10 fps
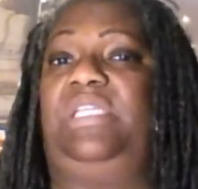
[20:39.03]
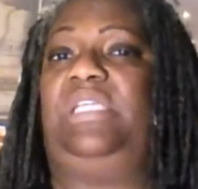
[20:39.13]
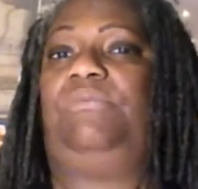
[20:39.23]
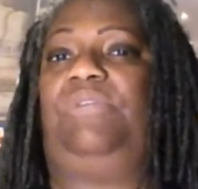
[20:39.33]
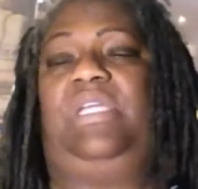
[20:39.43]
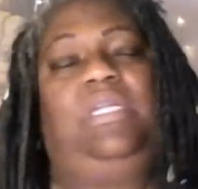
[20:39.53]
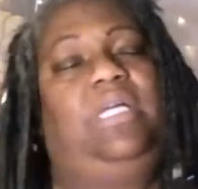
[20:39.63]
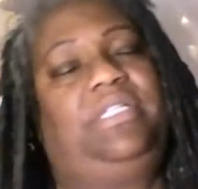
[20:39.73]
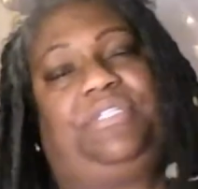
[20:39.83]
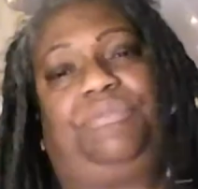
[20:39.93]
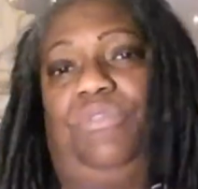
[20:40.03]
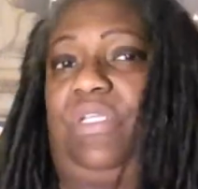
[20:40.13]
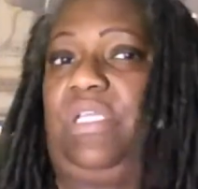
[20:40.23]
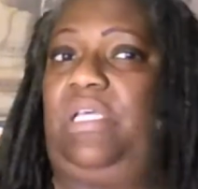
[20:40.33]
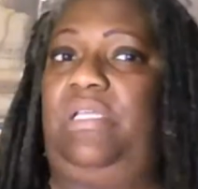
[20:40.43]
So anyway, I
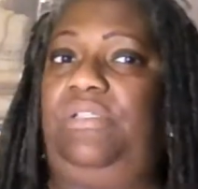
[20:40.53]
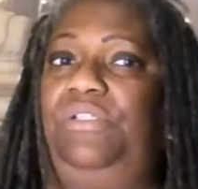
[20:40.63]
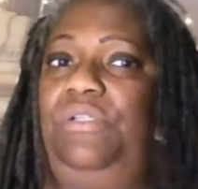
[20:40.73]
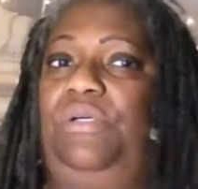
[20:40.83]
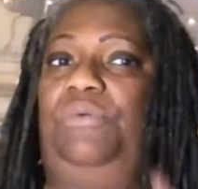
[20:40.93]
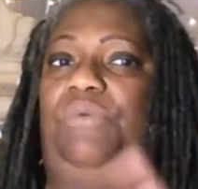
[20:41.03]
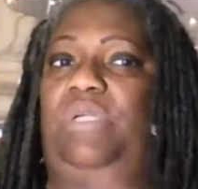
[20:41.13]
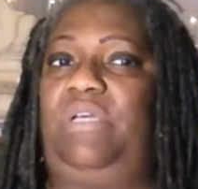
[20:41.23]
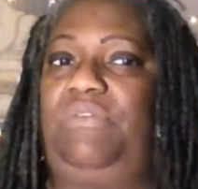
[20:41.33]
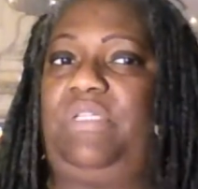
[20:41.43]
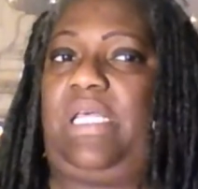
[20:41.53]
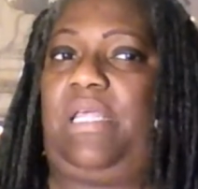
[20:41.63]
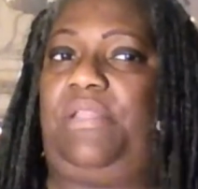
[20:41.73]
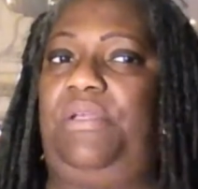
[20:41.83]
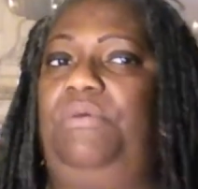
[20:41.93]
just want to get whatever
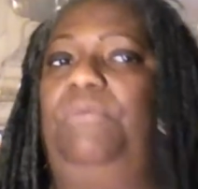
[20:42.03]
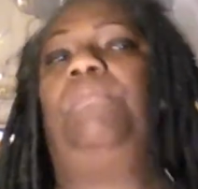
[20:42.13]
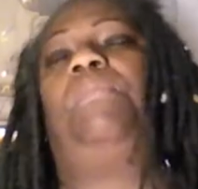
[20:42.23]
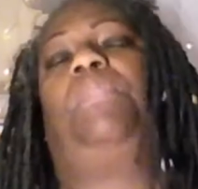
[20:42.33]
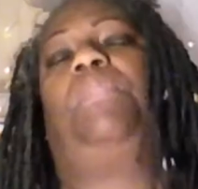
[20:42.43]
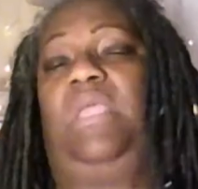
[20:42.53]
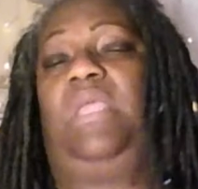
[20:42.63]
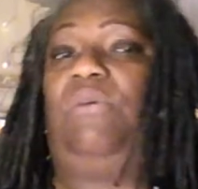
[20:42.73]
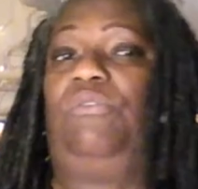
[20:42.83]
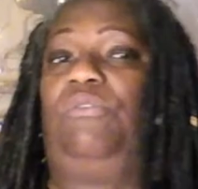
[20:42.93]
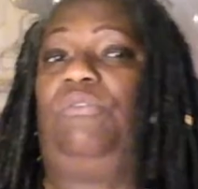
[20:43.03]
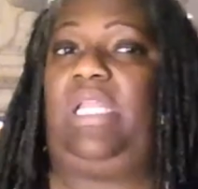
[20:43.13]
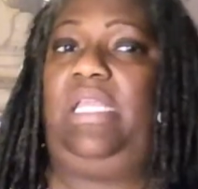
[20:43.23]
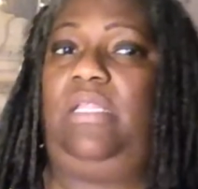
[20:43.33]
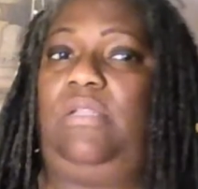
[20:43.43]
that I know, I will
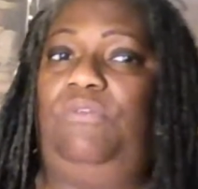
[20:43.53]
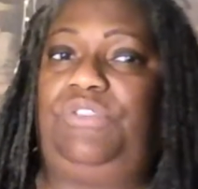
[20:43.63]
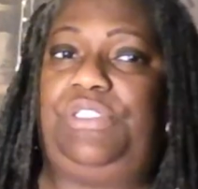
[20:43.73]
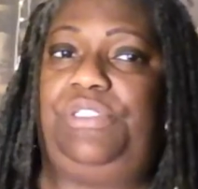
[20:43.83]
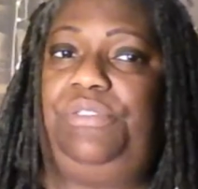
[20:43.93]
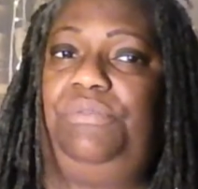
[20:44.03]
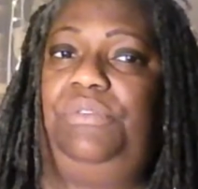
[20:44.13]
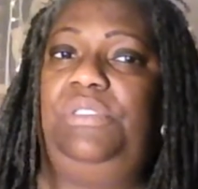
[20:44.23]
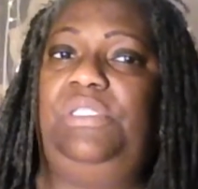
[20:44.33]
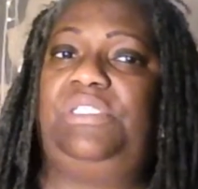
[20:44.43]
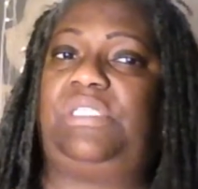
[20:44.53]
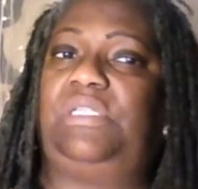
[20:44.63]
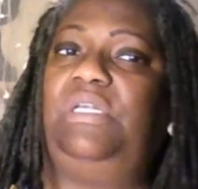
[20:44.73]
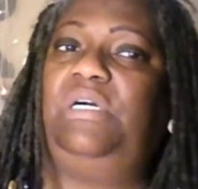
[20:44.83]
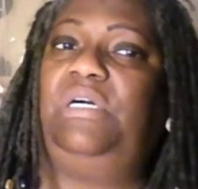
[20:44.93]
relate it over to you.
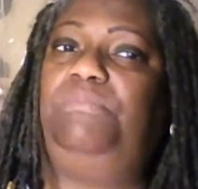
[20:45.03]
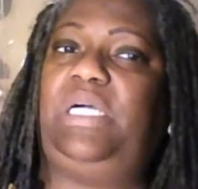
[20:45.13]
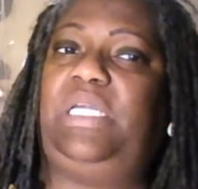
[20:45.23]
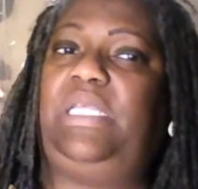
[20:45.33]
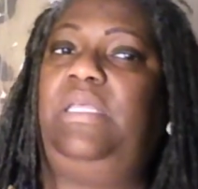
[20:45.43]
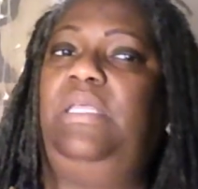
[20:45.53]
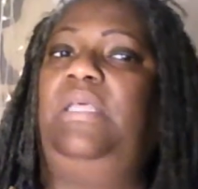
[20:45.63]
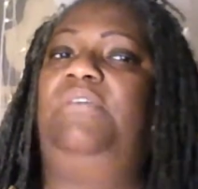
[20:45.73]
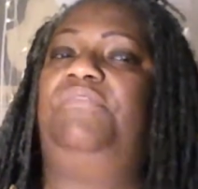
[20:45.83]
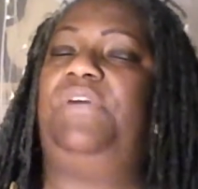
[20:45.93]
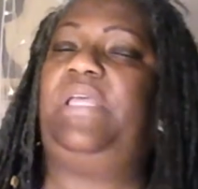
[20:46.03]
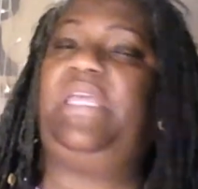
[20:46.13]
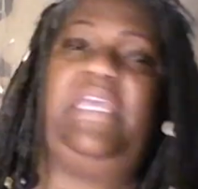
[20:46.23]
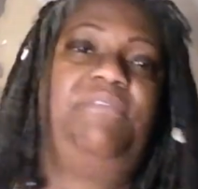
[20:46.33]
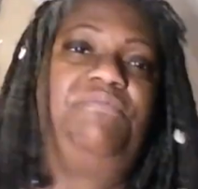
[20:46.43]
There's enough money
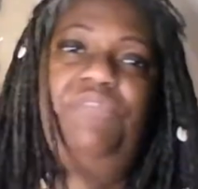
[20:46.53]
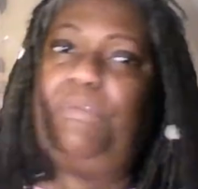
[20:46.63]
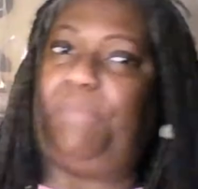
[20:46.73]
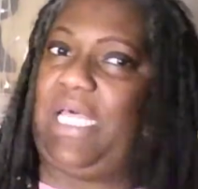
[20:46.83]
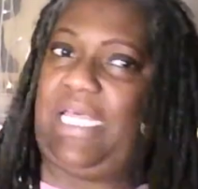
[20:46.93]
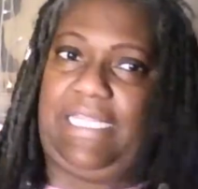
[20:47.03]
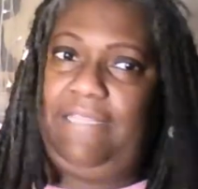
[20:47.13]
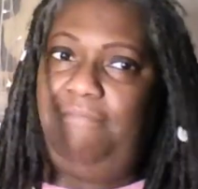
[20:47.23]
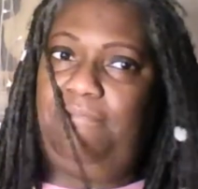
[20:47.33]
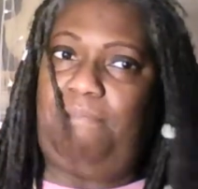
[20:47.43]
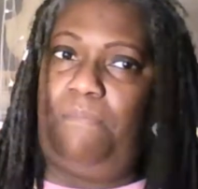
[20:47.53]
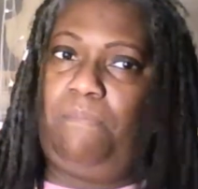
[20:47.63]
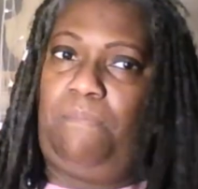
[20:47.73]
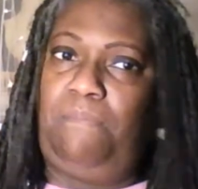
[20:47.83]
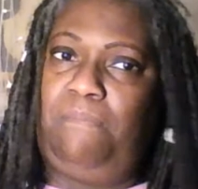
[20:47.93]
for everybody,
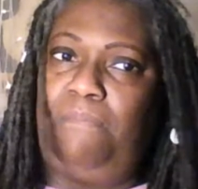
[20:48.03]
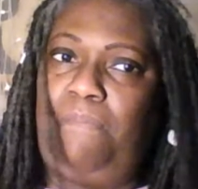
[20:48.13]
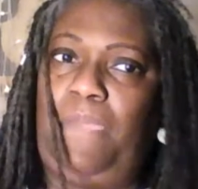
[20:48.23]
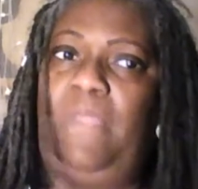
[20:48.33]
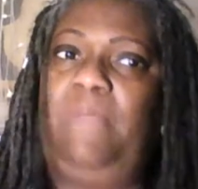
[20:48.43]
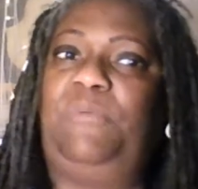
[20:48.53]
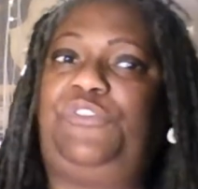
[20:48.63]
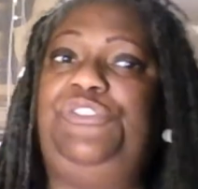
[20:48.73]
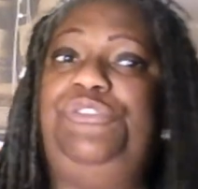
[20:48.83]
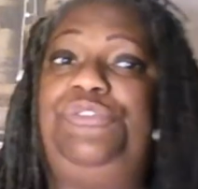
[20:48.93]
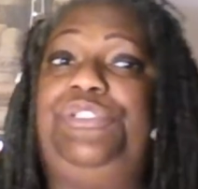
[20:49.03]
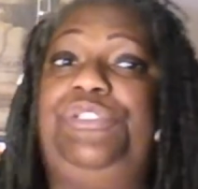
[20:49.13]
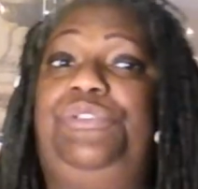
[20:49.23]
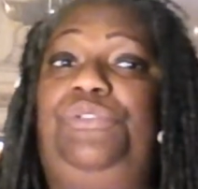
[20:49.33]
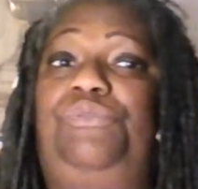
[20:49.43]
but you
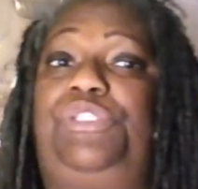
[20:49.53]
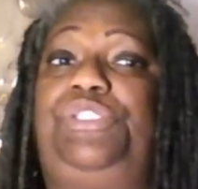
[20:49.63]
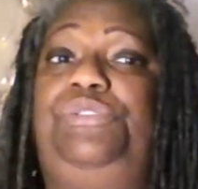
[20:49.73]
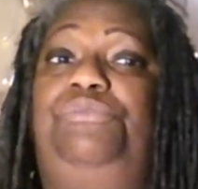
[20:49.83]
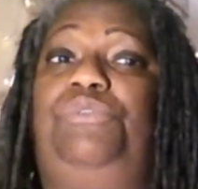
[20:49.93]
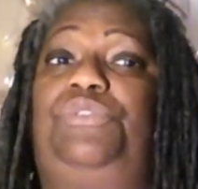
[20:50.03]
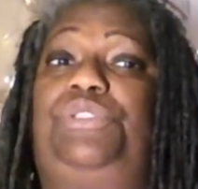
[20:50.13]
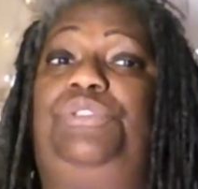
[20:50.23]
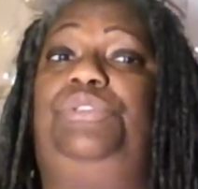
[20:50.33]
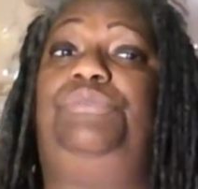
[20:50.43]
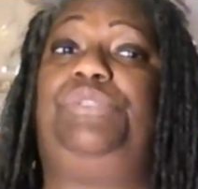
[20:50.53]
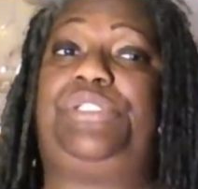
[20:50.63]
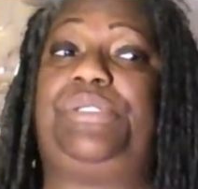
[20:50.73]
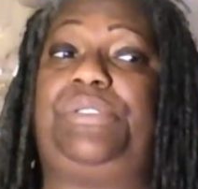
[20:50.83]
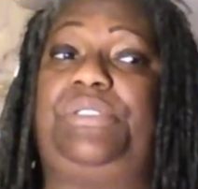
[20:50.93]
choose what you wants to do
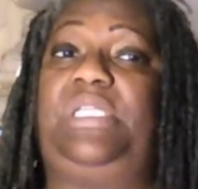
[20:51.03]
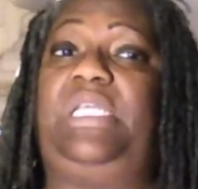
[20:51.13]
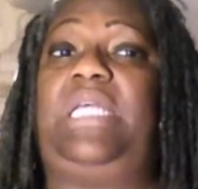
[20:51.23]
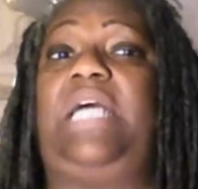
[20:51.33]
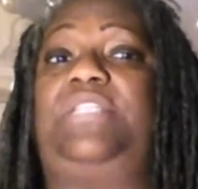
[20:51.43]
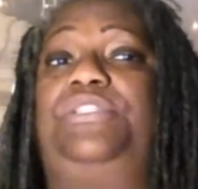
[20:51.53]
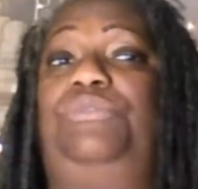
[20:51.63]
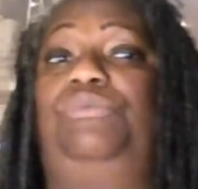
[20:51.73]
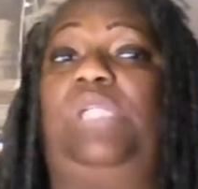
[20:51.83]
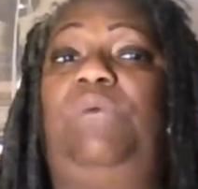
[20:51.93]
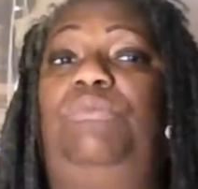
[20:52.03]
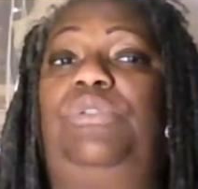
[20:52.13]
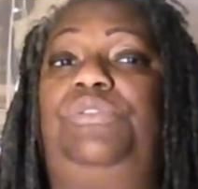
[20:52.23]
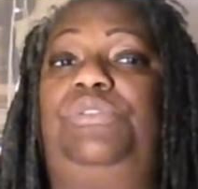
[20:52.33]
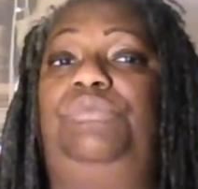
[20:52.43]
with yours, and I choose what
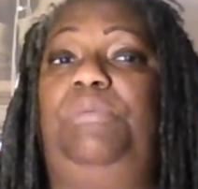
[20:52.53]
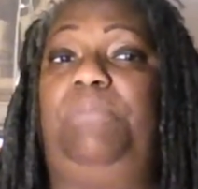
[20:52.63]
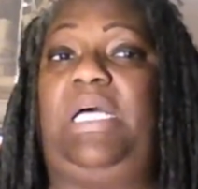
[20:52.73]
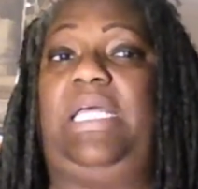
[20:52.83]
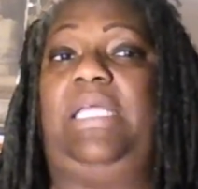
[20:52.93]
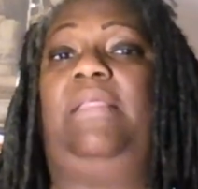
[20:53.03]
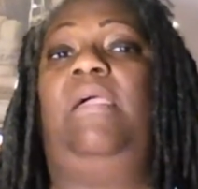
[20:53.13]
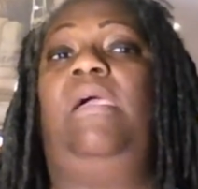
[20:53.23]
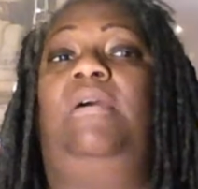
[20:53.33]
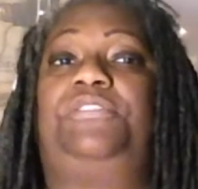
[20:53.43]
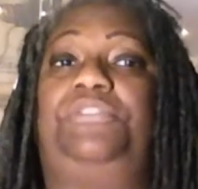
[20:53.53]
I want to do with mine.